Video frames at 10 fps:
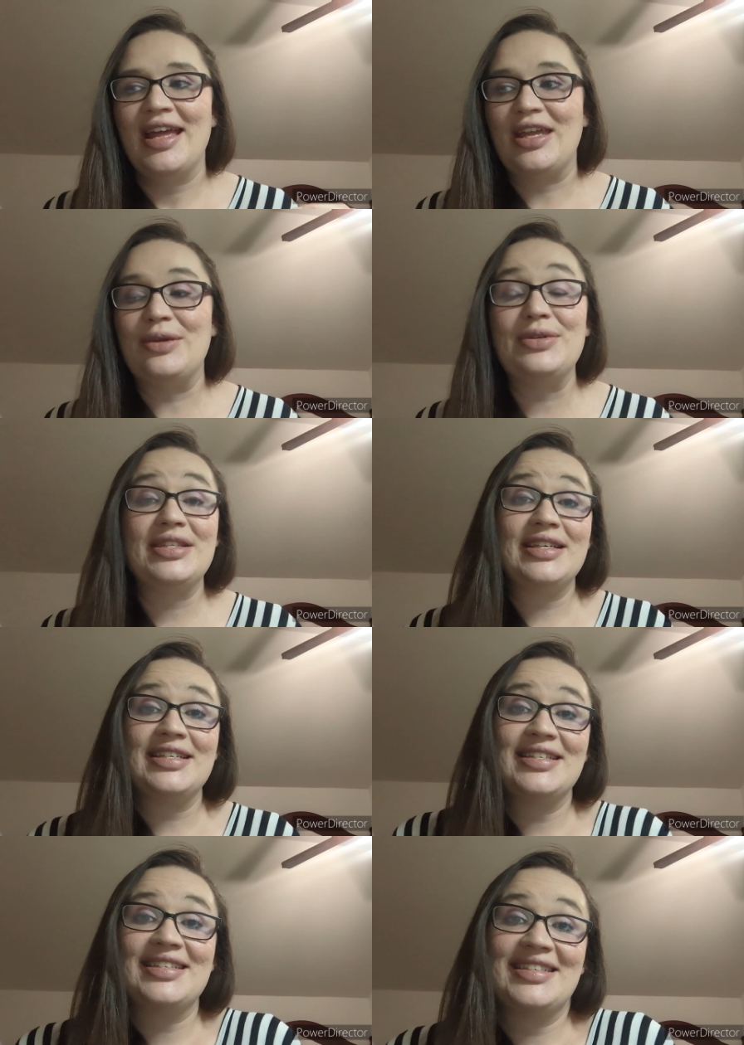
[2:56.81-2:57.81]
use
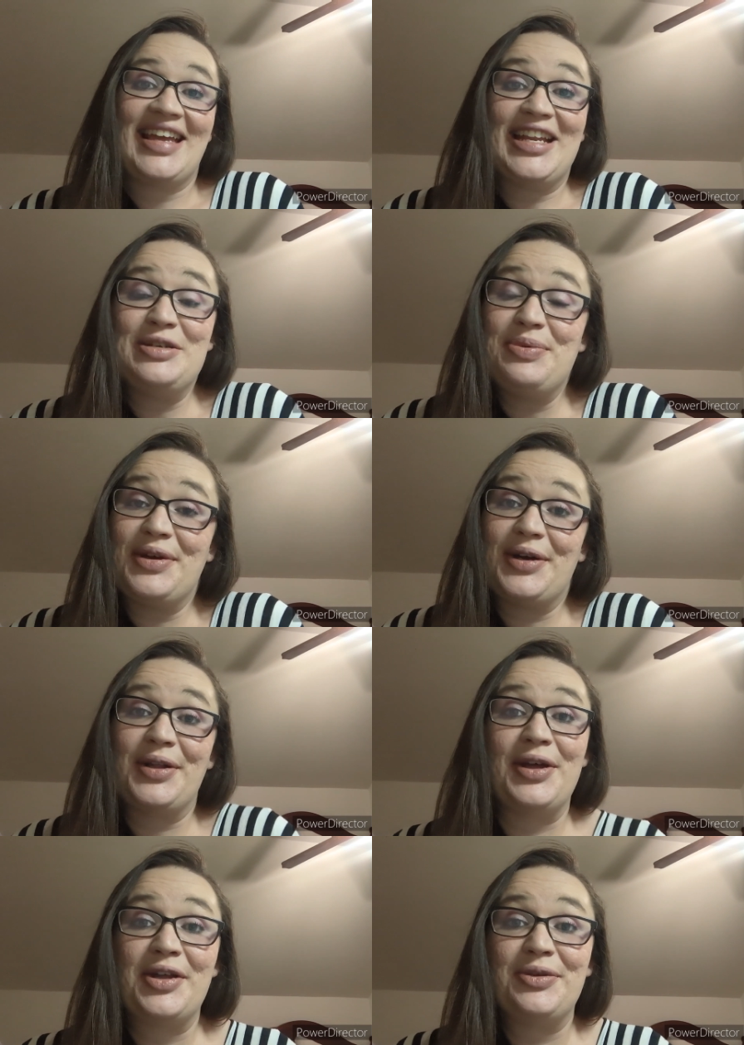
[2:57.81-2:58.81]
this sketchbook
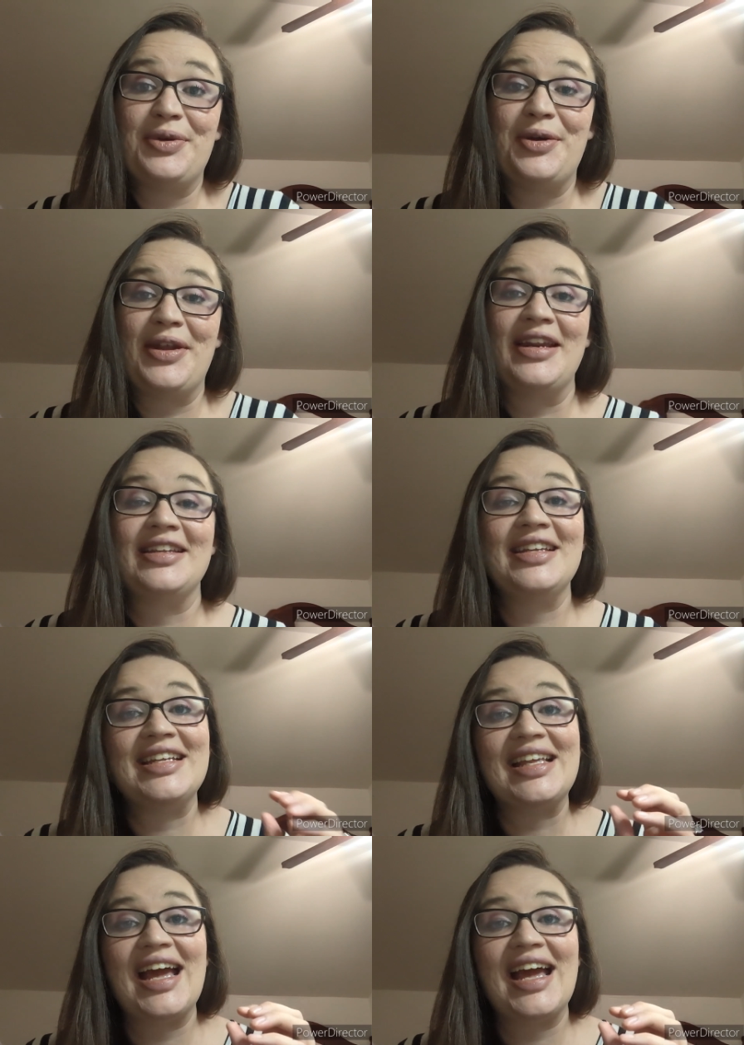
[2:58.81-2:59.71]
along the road and